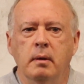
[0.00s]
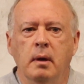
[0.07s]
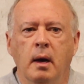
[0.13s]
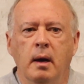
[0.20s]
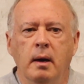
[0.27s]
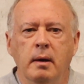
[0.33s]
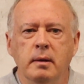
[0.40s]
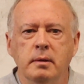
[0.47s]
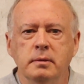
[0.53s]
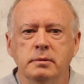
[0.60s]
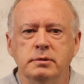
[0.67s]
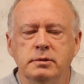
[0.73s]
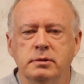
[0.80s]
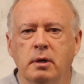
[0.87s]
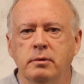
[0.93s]
uh,
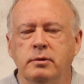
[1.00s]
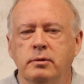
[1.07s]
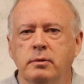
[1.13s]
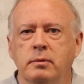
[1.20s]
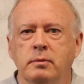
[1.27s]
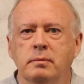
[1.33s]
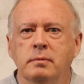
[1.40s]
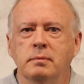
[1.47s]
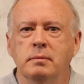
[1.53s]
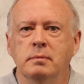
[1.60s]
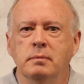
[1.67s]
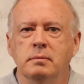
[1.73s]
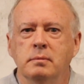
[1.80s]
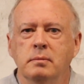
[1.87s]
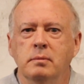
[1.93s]
start to
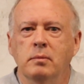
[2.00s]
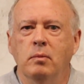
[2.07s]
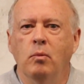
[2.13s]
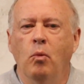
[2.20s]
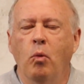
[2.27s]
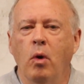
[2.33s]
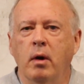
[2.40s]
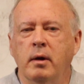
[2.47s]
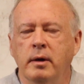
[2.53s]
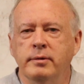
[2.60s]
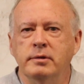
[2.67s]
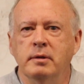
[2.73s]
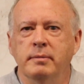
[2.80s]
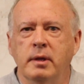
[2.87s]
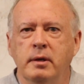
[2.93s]
work
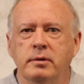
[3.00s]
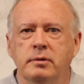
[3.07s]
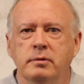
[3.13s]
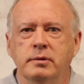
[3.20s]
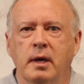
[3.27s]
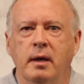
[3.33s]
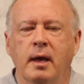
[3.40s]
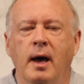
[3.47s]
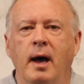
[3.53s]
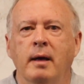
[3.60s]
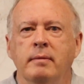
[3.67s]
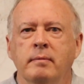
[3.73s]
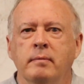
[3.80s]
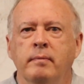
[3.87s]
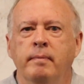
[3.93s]
on some of the issues I
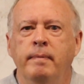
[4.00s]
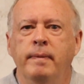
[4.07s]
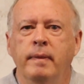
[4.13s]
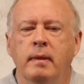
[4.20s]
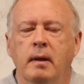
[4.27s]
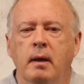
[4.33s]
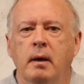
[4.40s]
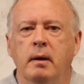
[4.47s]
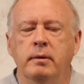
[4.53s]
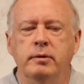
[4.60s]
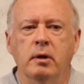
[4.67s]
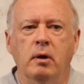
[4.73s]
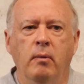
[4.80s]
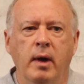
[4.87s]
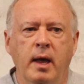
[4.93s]
got. Uh, it
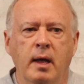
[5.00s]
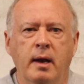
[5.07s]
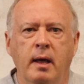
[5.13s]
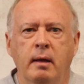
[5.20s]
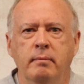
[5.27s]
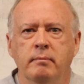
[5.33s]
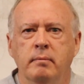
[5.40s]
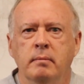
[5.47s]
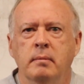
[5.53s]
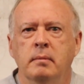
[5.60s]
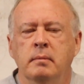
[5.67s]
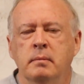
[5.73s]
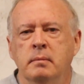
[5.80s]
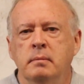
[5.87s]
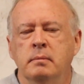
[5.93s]
took away any
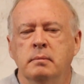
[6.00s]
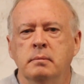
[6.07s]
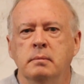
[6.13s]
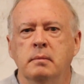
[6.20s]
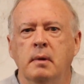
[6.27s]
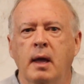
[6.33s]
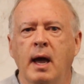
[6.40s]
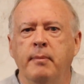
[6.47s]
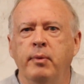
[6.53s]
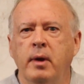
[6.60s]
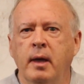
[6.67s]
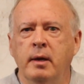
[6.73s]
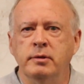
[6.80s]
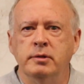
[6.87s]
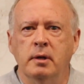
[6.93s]

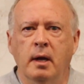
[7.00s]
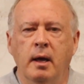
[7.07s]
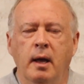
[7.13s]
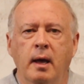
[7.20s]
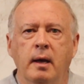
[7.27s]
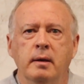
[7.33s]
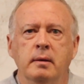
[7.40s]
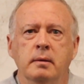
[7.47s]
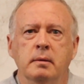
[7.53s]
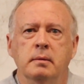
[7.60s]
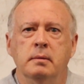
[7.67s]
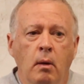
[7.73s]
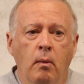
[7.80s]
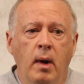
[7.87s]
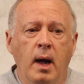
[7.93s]
apprehension I had.
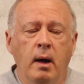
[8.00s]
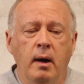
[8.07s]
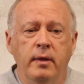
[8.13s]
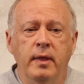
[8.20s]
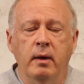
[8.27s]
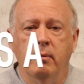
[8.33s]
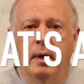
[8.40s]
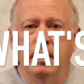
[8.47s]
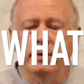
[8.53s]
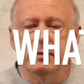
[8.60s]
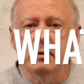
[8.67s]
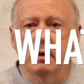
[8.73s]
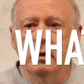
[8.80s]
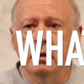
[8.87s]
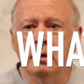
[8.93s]
Wow, I think when I
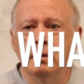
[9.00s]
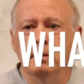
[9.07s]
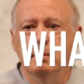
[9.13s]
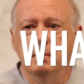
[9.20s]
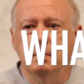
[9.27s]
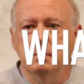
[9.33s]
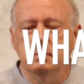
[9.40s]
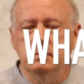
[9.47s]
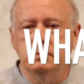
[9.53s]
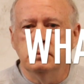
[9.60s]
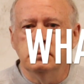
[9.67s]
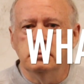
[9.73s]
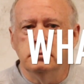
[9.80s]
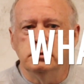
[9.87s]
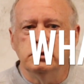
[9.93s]
started,
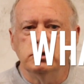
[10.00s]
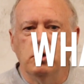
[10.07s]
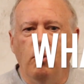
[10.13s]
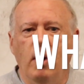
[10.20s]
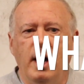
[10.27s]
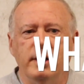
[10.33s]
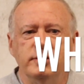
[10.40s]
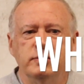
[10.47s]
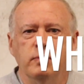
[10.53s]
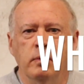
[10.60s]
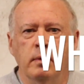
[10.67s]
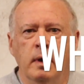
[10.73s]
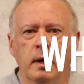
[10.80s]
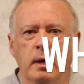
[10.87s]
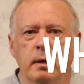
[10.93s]
squats
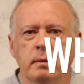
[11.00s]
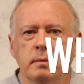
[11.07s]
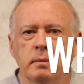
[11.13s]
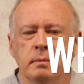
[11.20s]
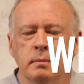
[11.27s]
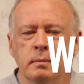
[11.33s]
were a